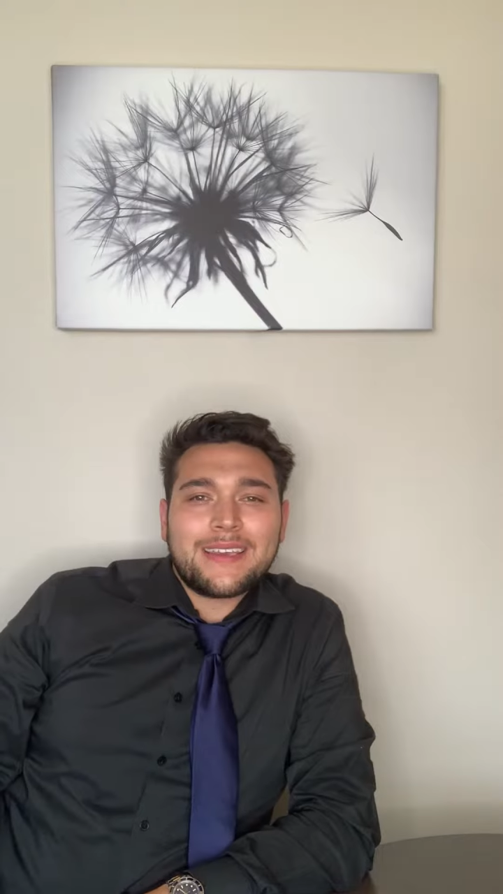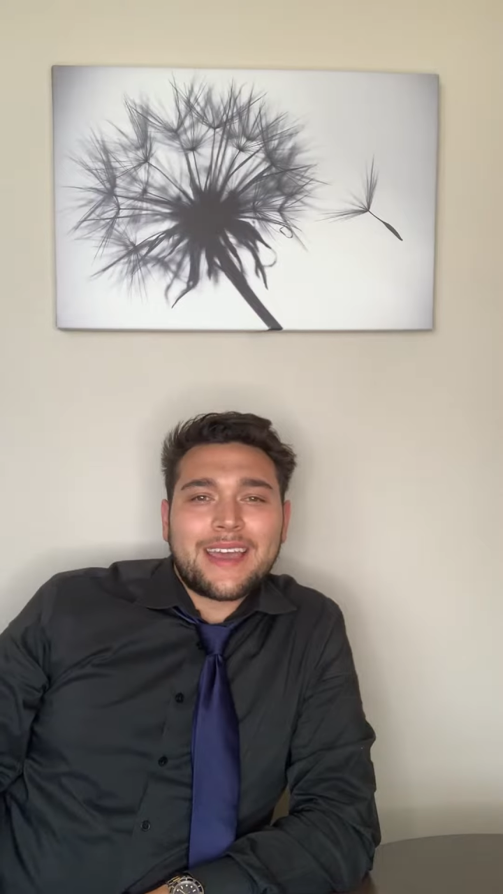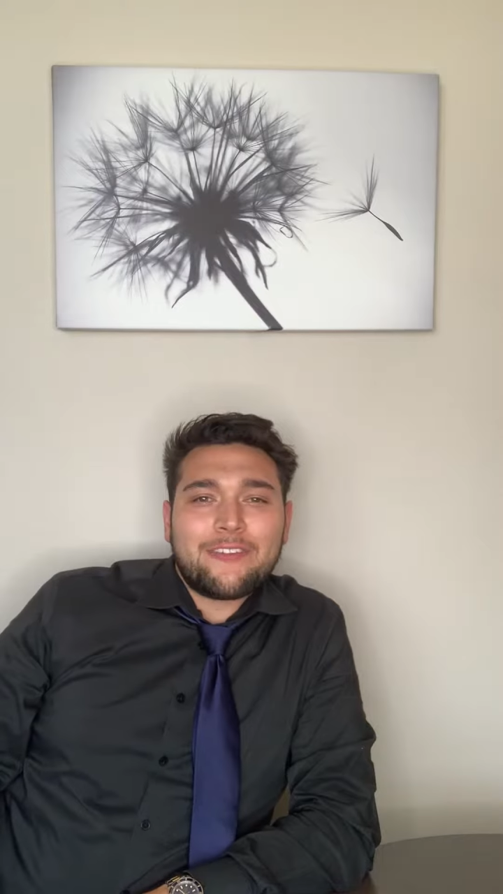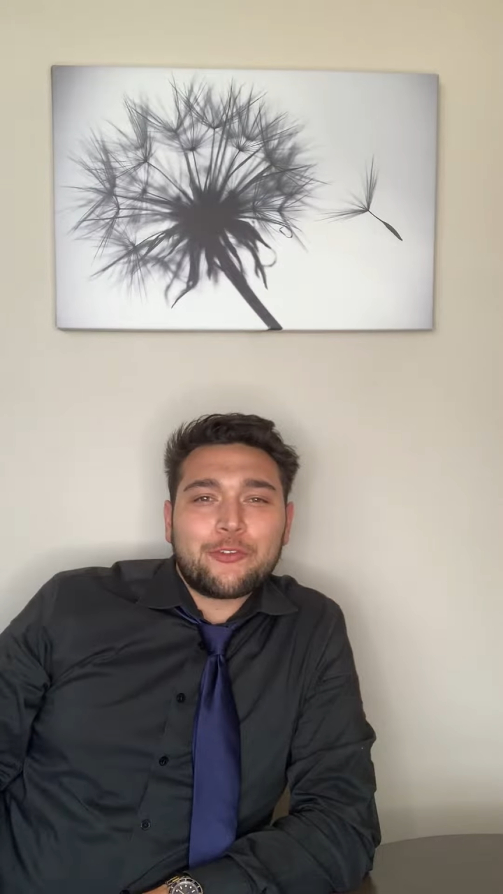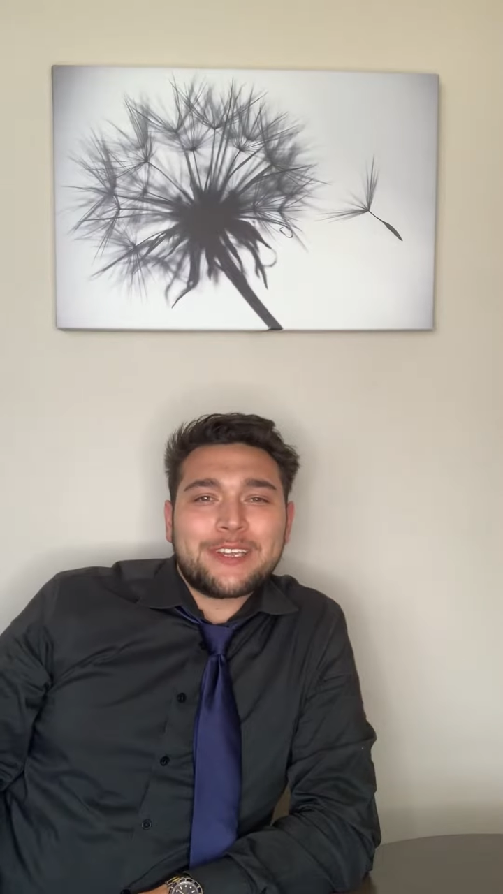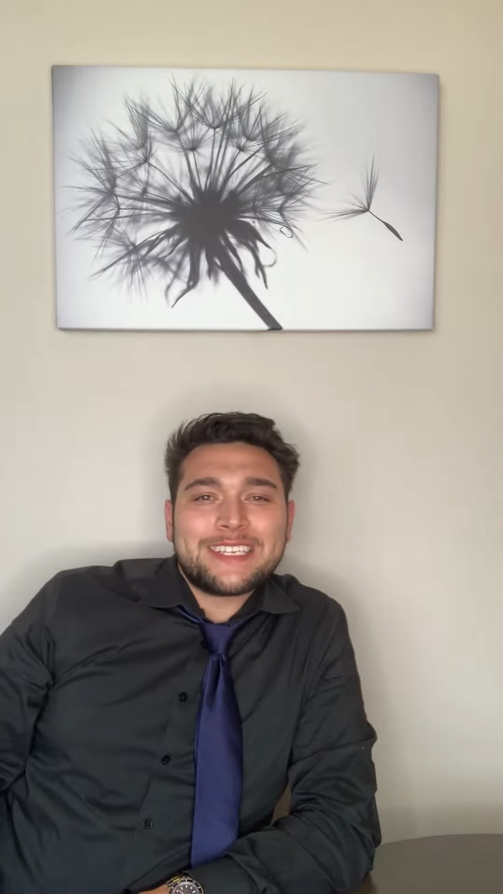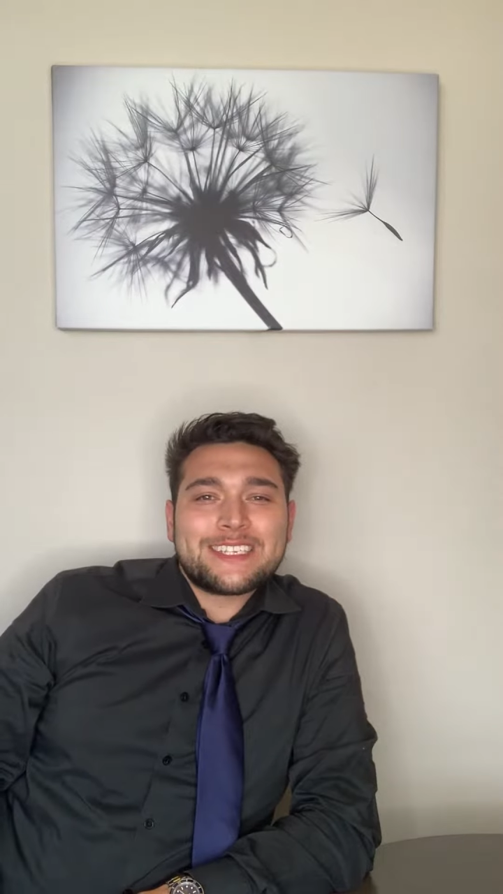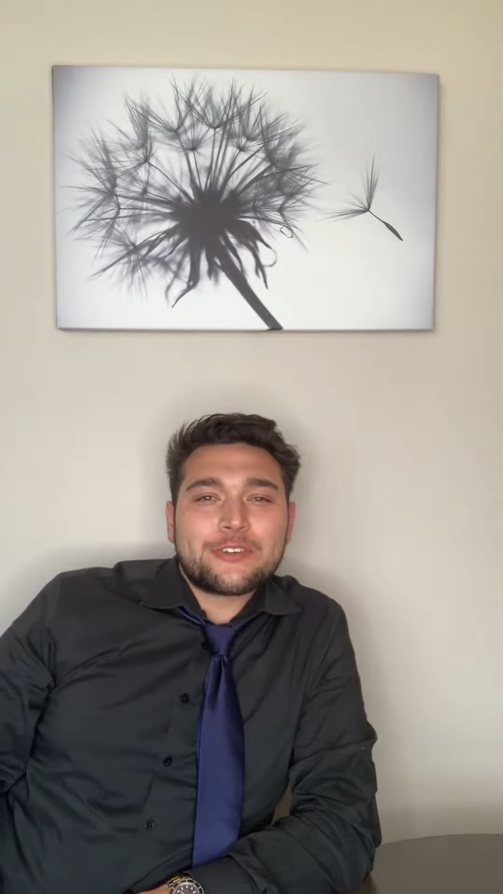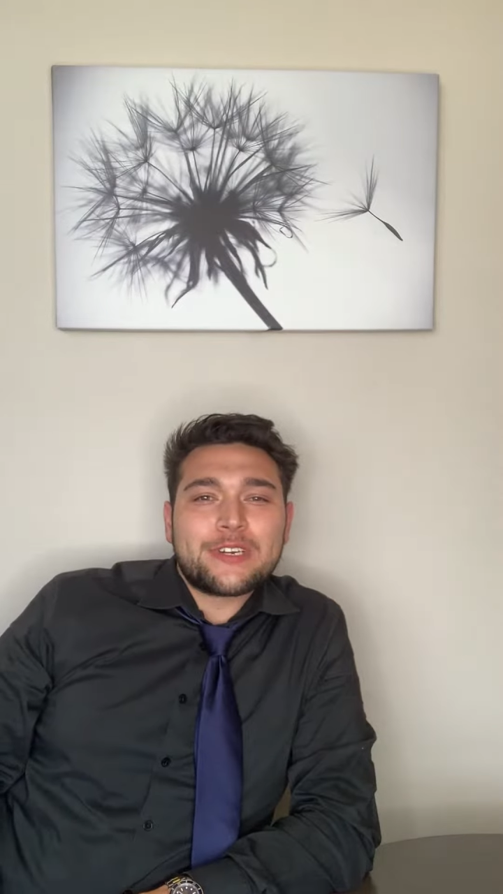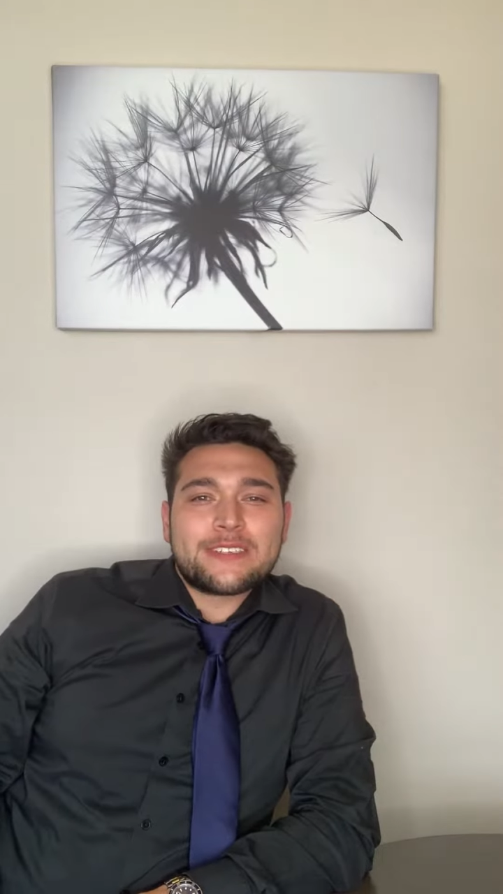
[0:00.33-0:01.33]
Hi everyone, this
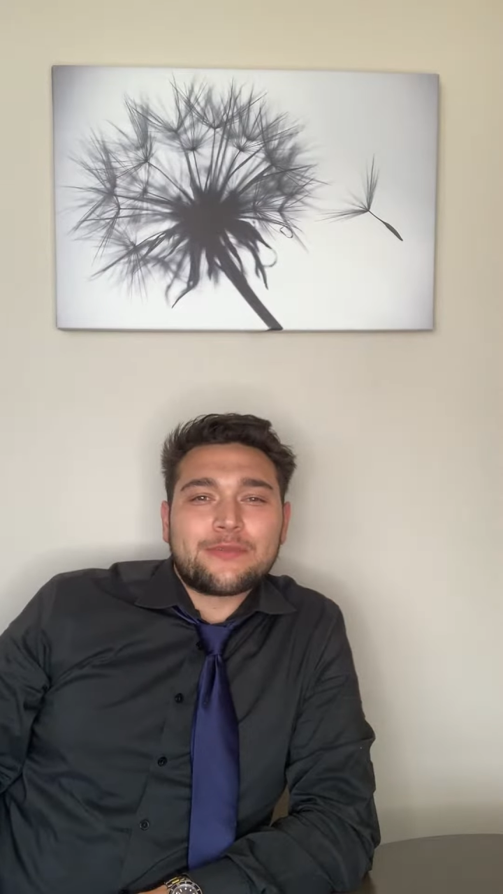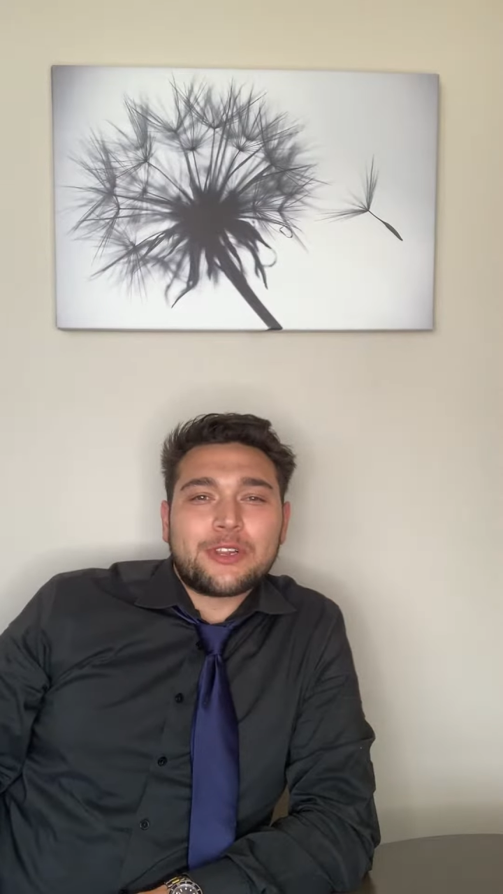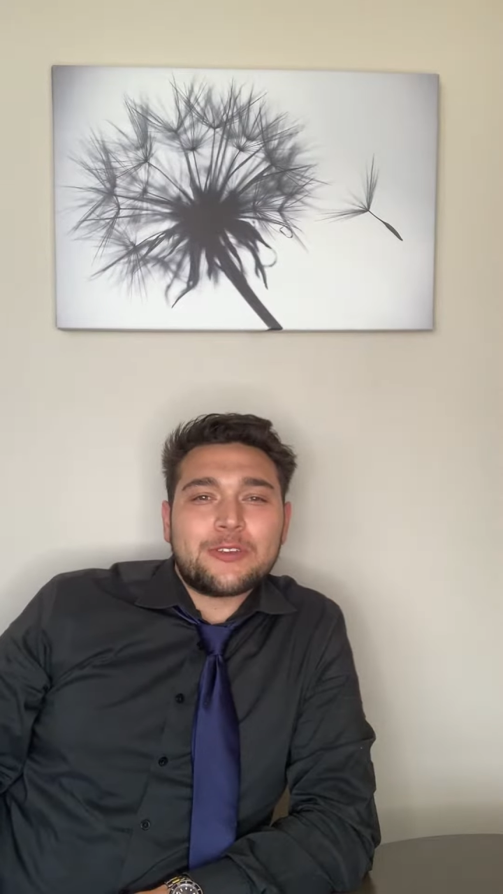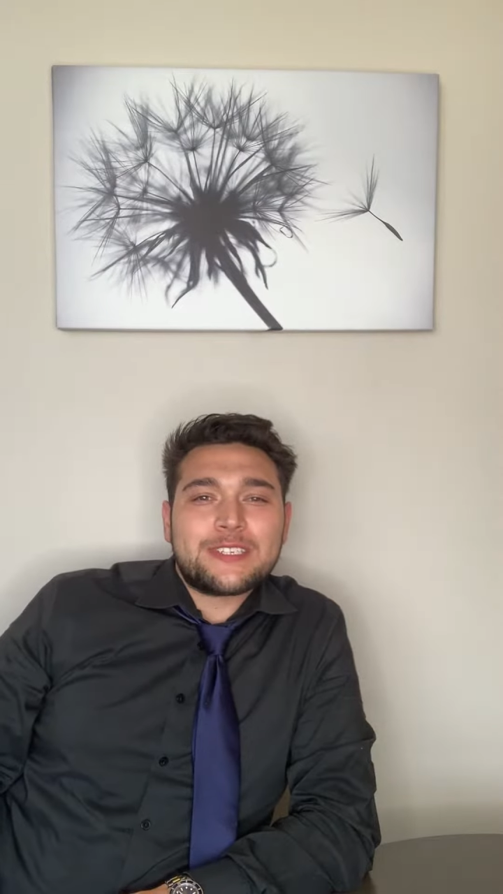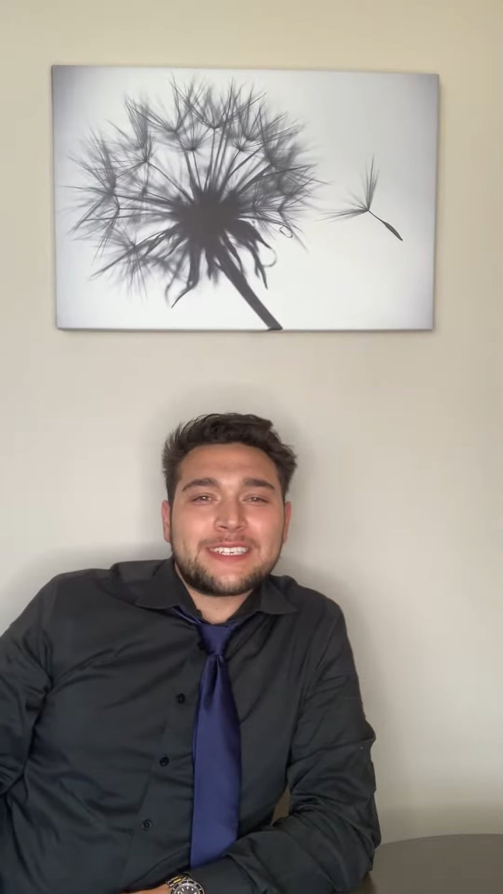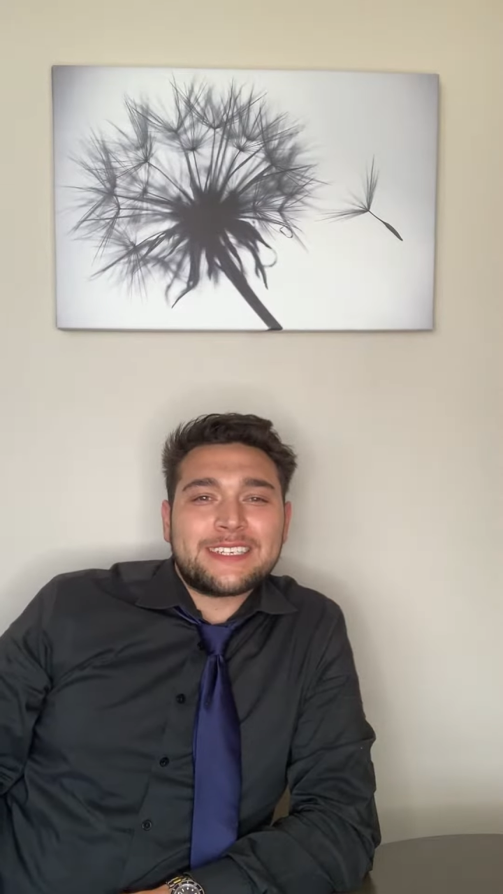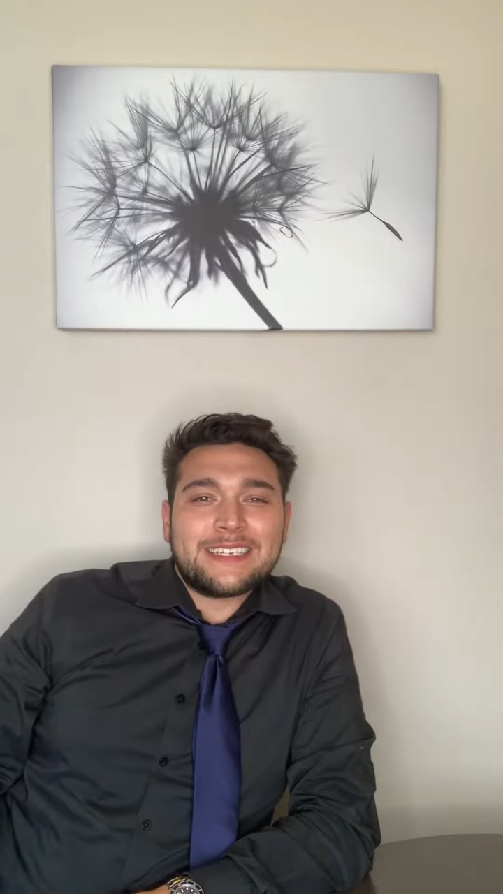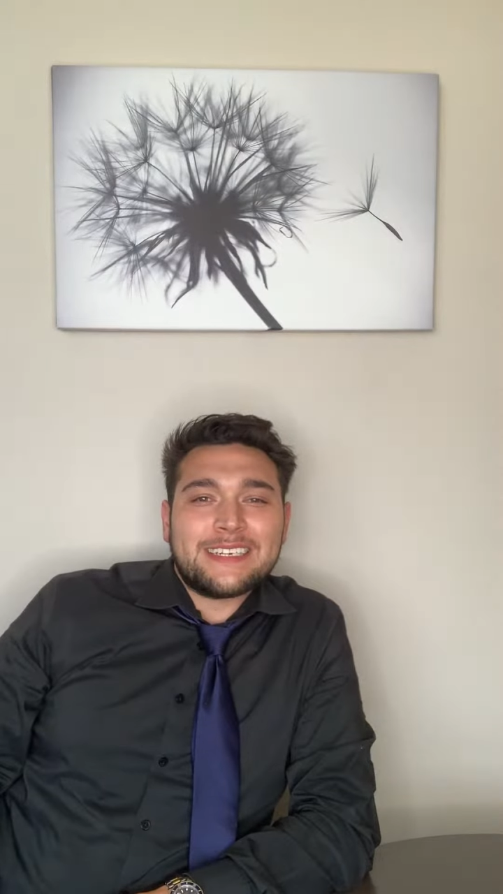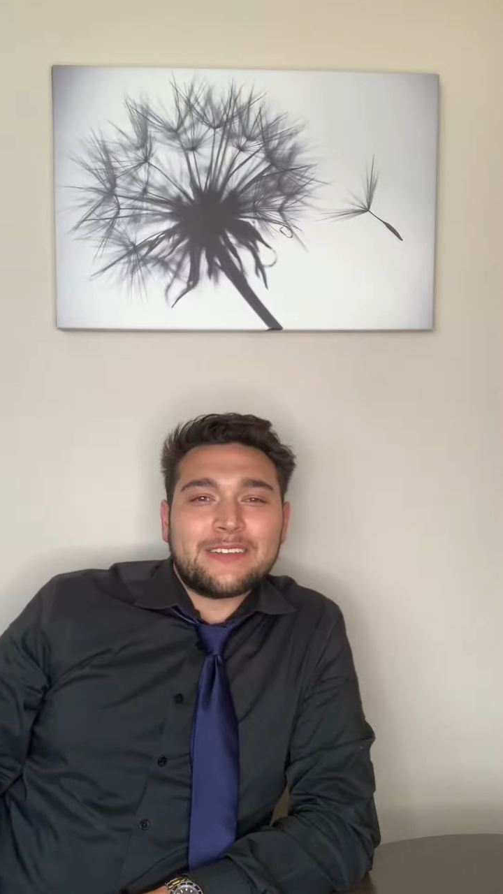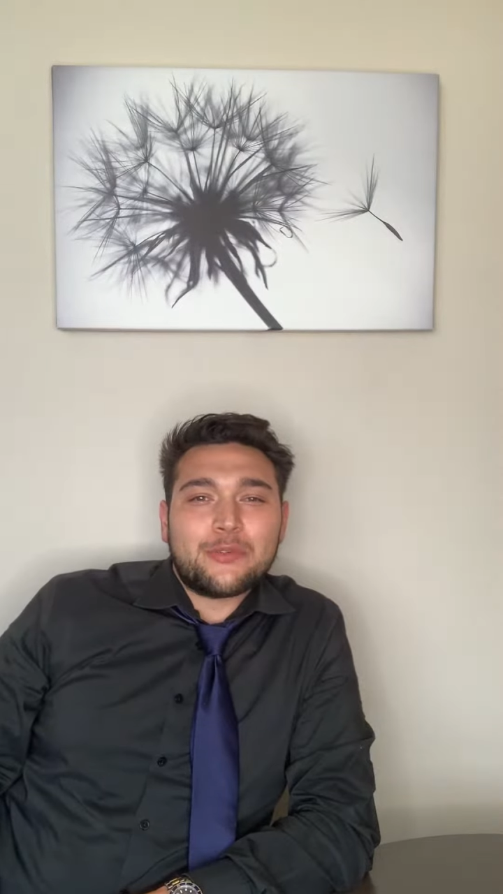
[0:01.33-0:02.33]
is Chris from Closing the Deal,